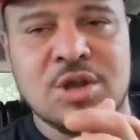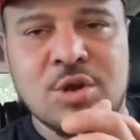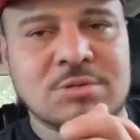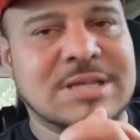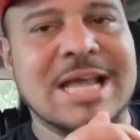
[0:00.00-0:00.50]

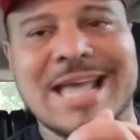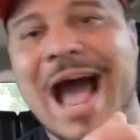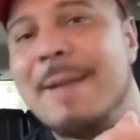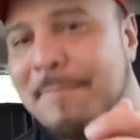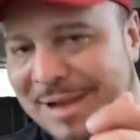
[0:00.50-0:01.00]
You know what I'm saying?
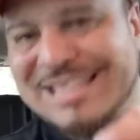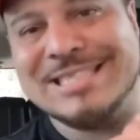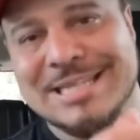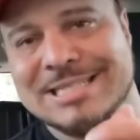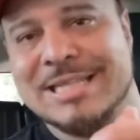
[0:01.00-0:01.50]
God
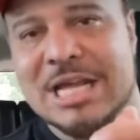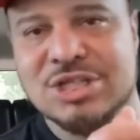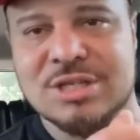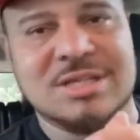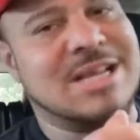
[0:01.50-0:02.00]
bless this
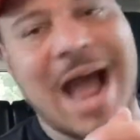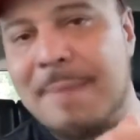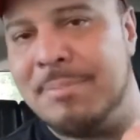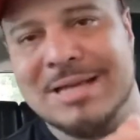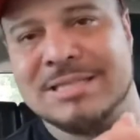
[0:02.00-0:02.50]
nation.
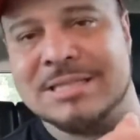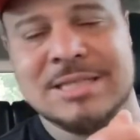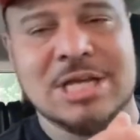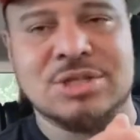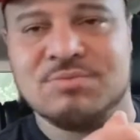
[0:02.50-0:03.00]
God bless this
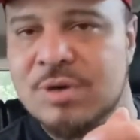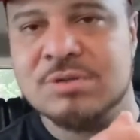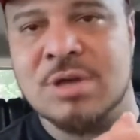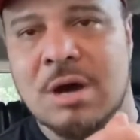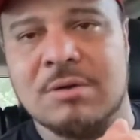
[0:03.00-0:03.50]
nation.
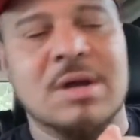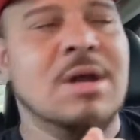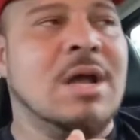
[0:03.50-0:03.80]
Real talk.